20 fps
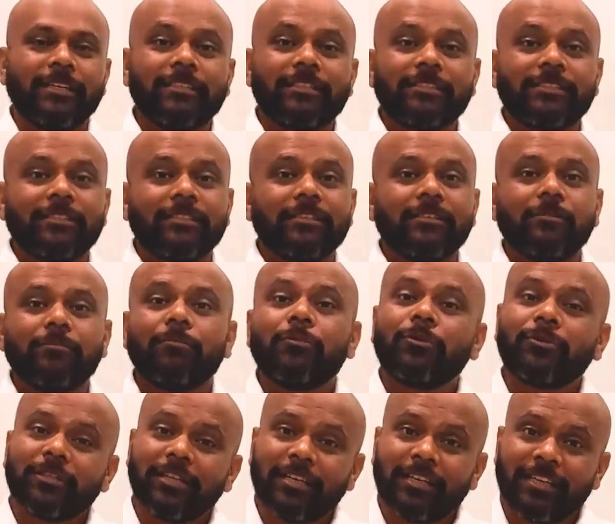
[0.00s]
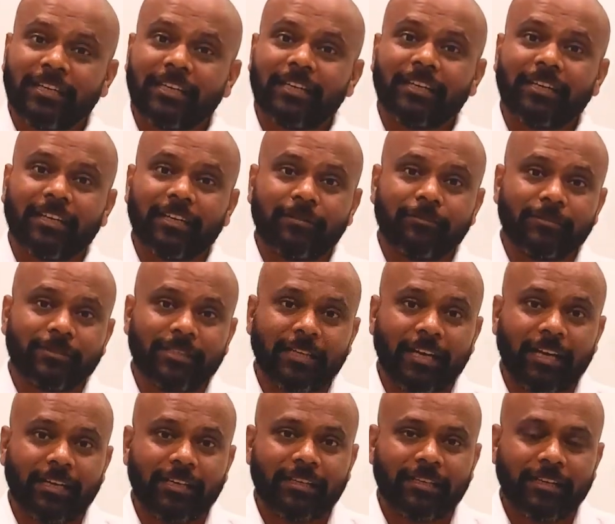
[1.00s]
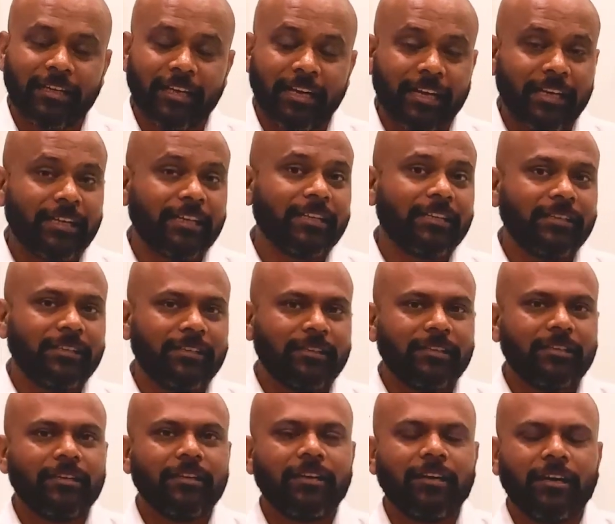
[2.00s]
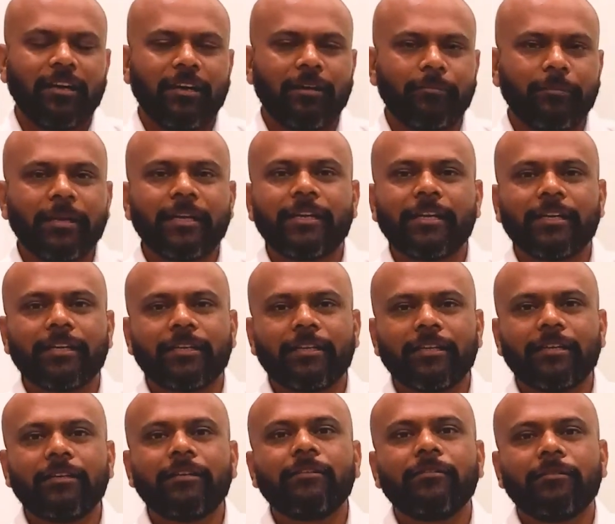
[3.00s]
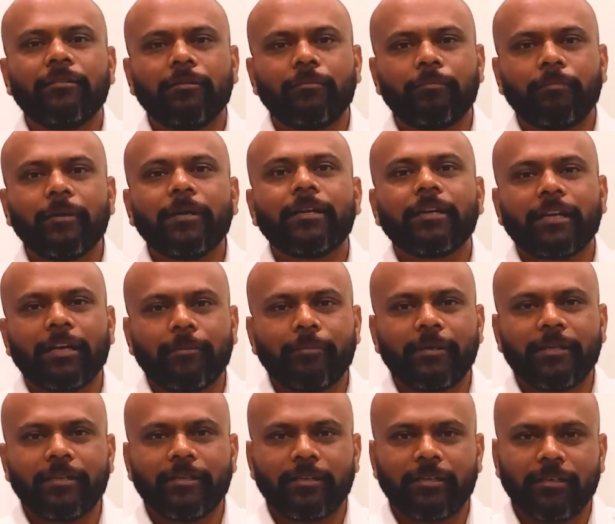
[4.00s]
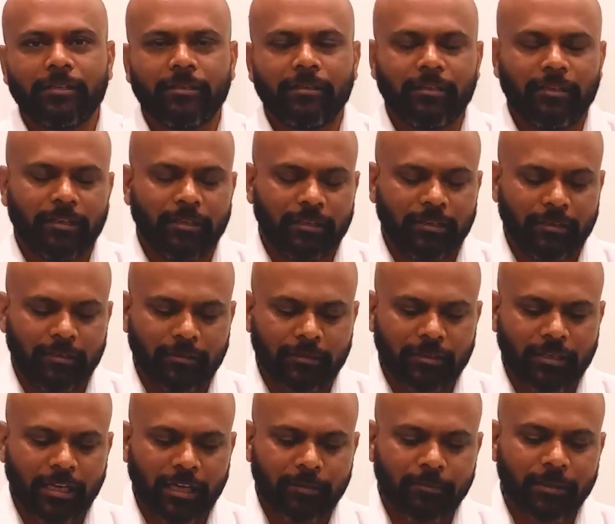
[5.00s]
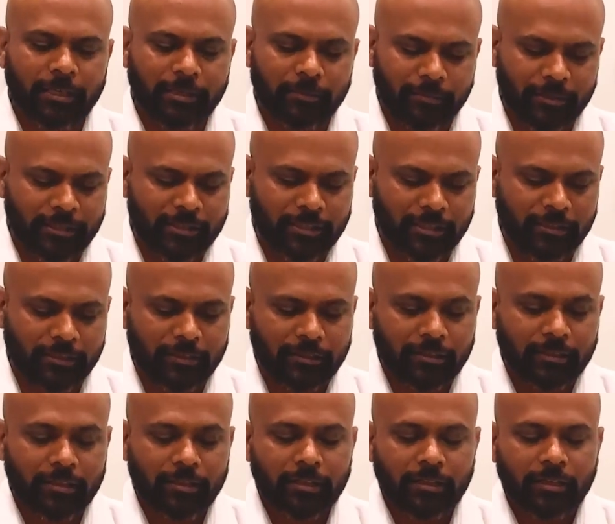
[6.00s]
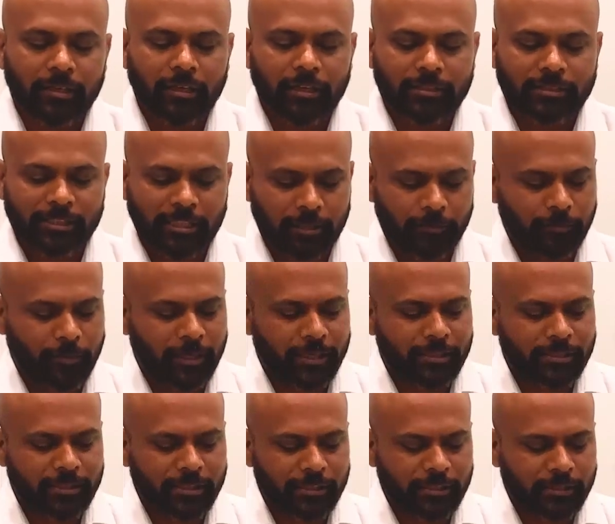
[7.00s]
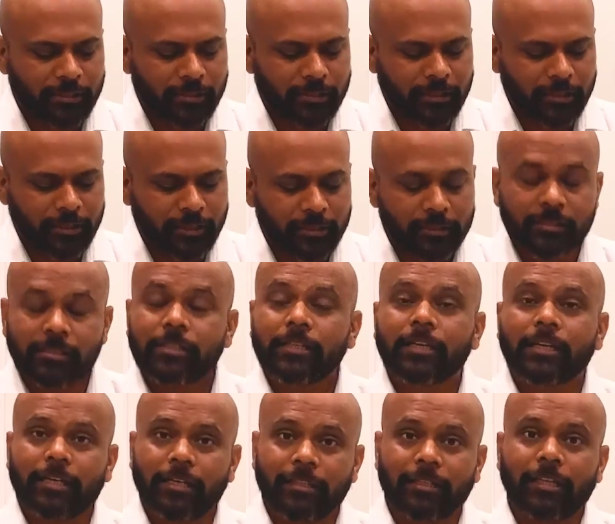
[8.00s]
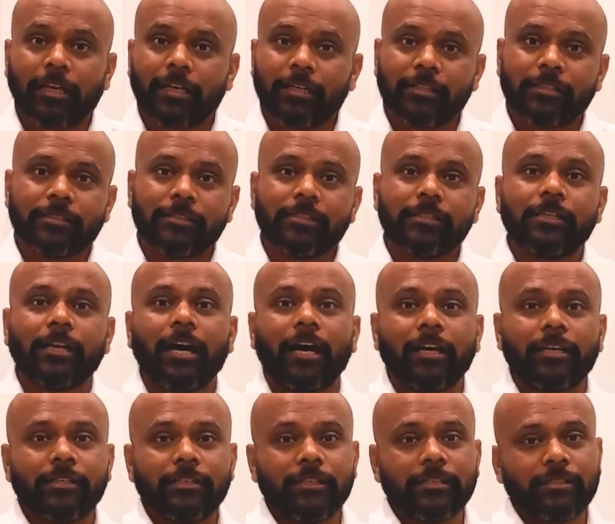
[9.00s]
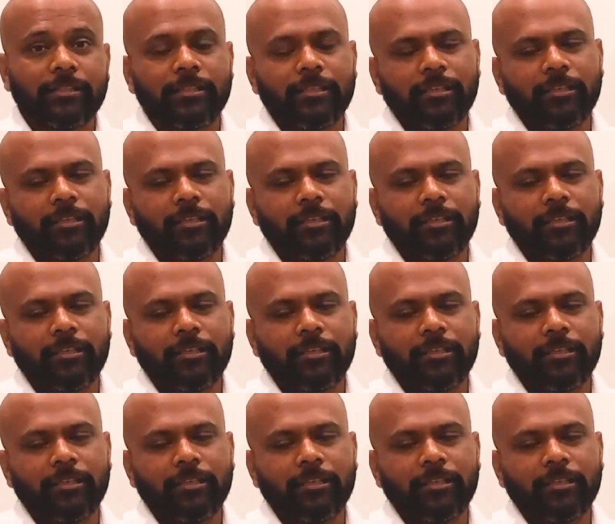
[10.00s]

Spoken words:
it's more than 10 times at 18 metric ton per capita carbon emission. Surprising is Qatar is the highest